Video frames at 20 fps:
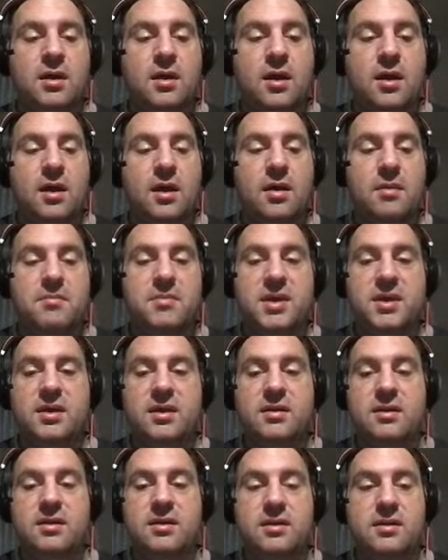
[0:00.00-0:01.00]
It
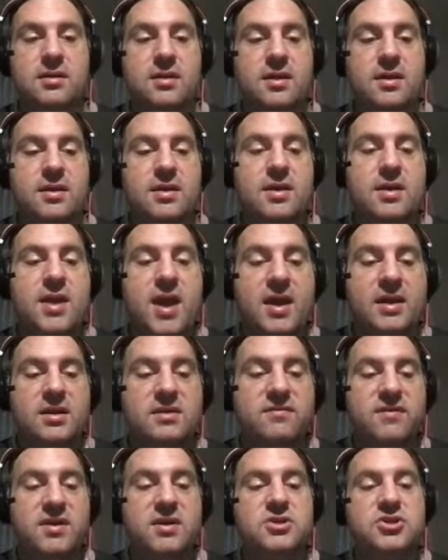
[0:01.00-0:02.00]
can
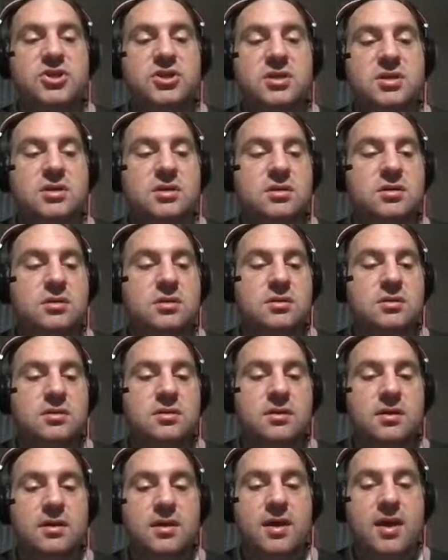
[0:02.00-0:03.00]
inactivate a gene,
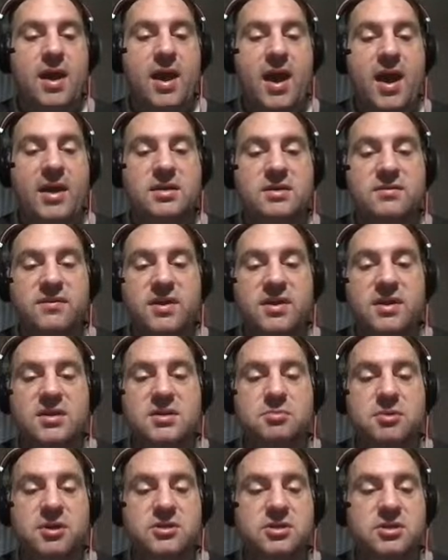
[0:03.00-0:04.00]
activate
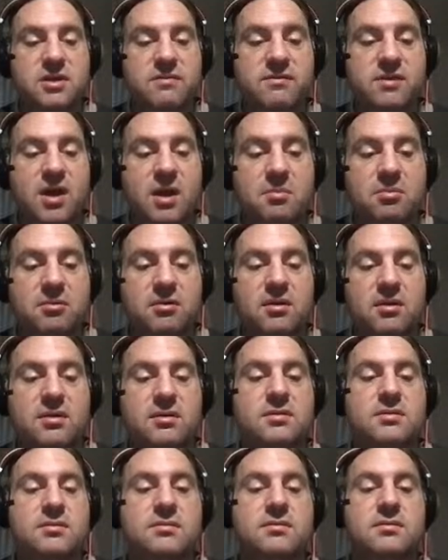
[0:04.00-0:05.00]
expression of an
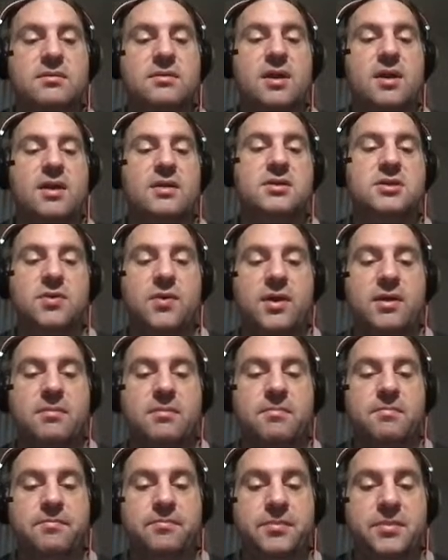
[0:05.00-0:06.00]
operon, and so on.
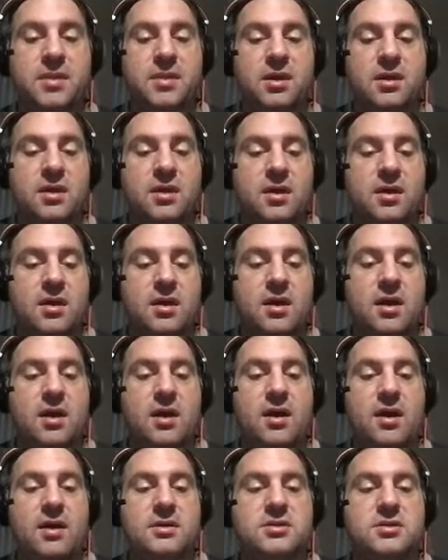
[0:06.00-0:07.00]

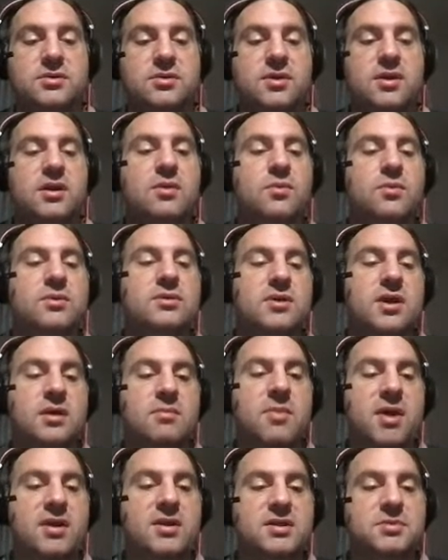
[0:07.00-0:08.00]
So here we're talking
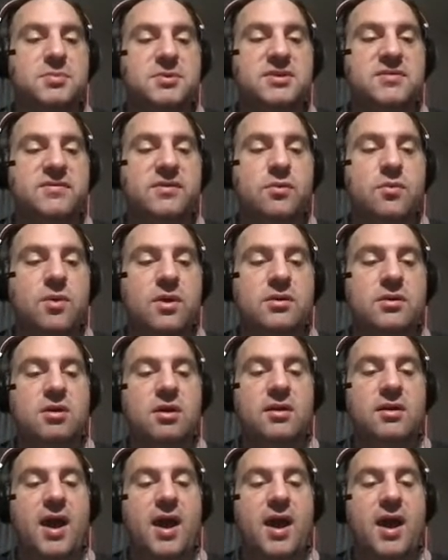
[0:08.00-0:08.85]
about a specific one called